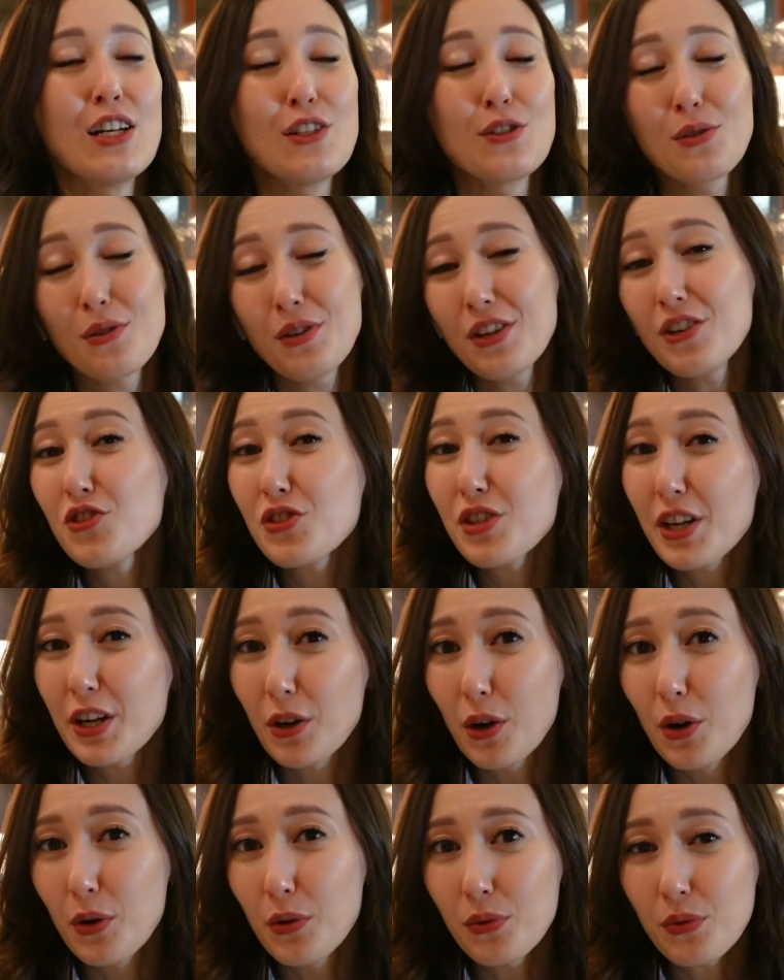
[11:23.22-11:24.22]
To each their
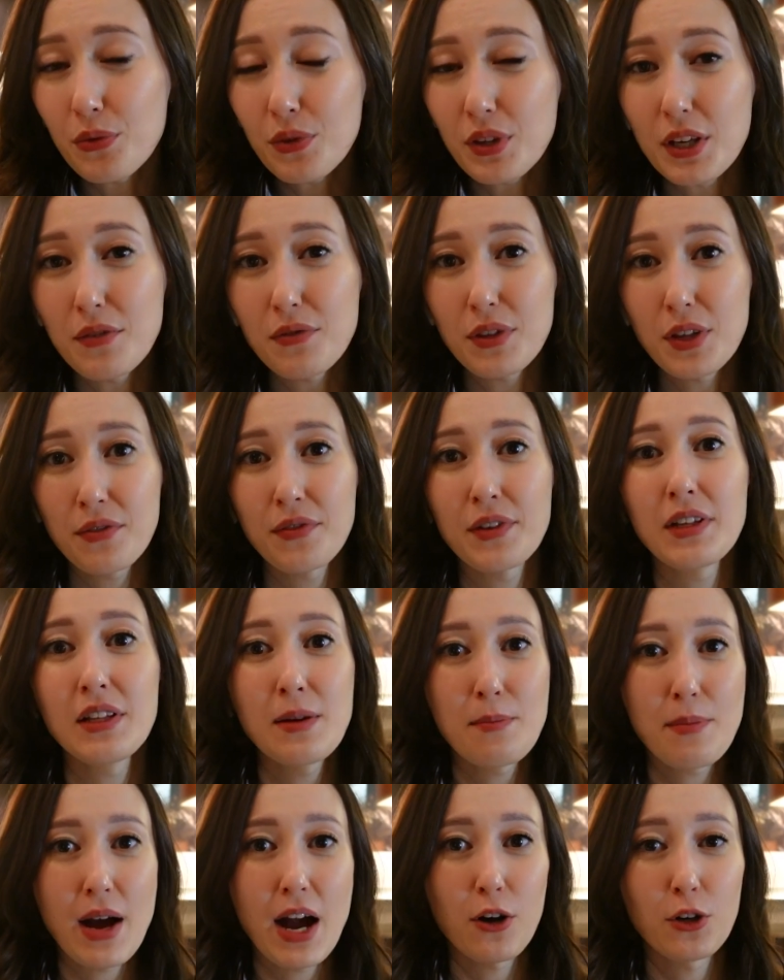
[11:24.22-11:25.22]
own. If they feel
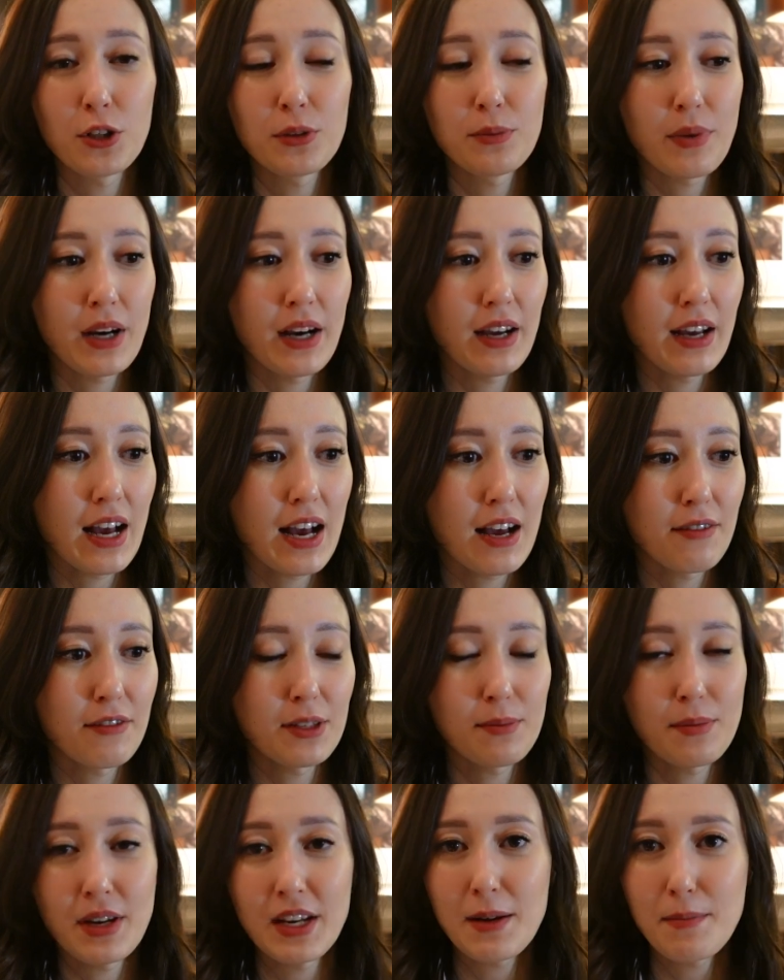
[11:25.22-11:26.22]
empowered by
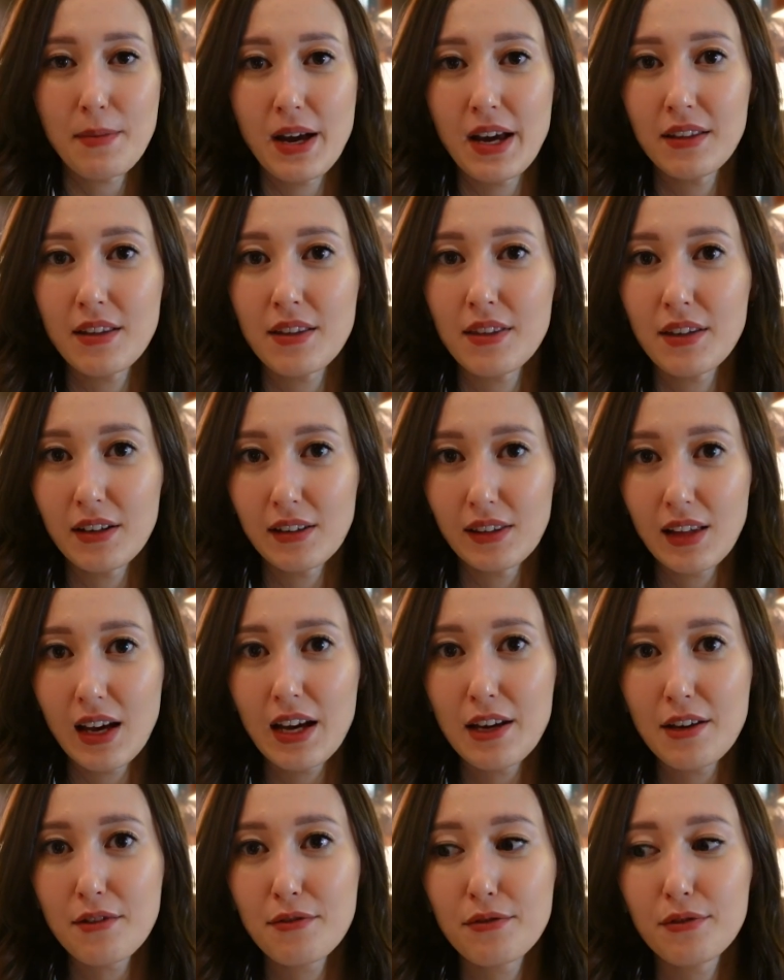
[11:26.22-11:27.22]
having many men in their
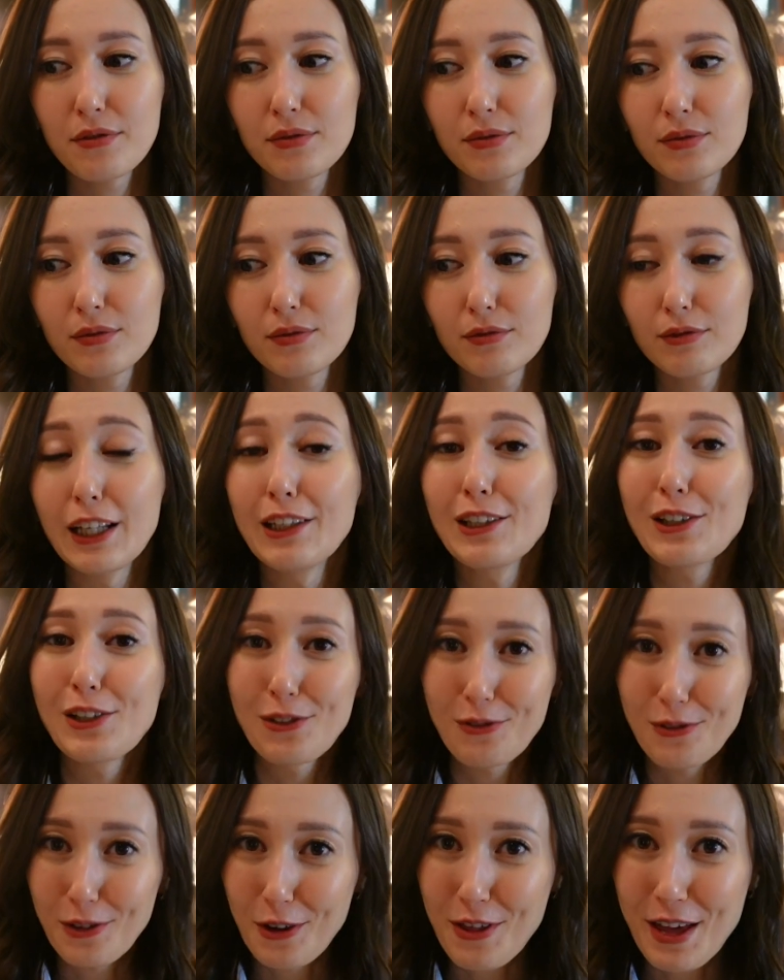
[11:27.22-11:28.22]
life, then
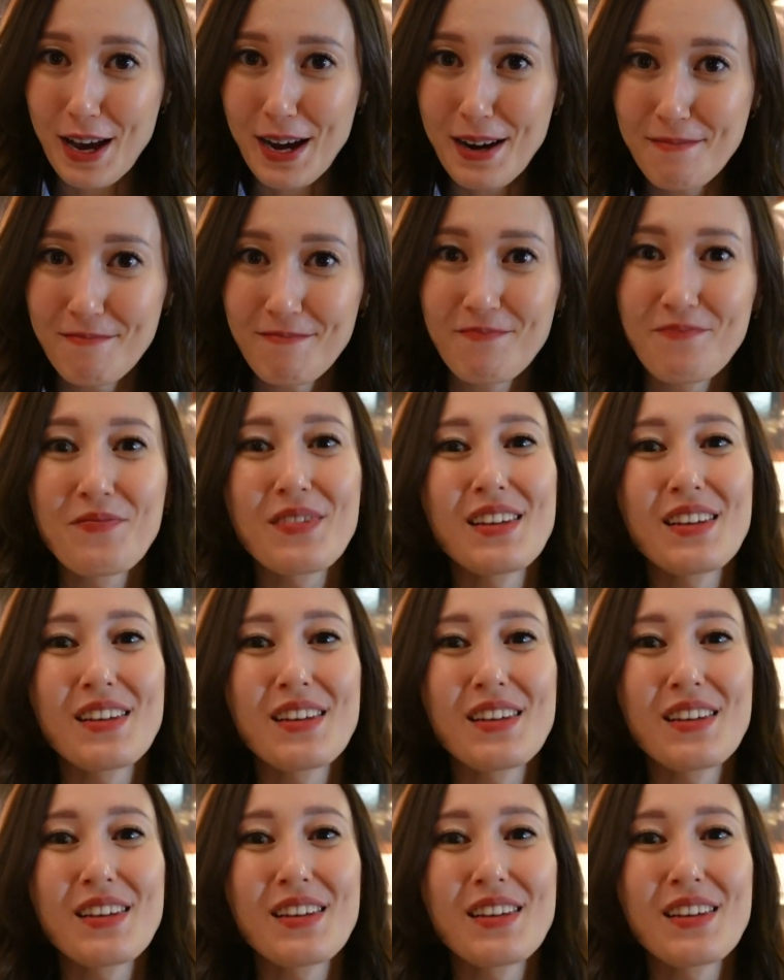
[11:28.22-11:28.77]
good for them.